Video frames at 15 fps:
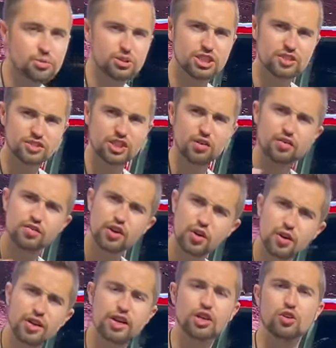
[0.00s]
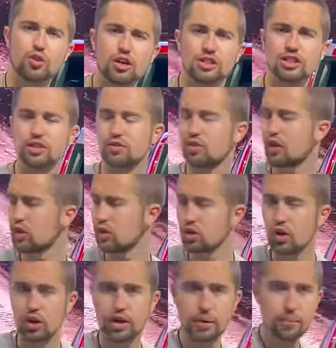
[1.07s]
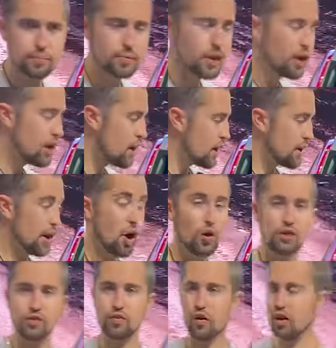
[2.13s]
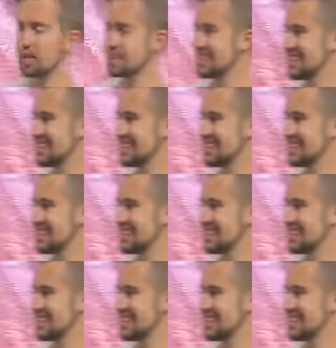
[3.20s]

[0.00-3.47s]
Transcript: which gives it a very aggressive look. Now, as far as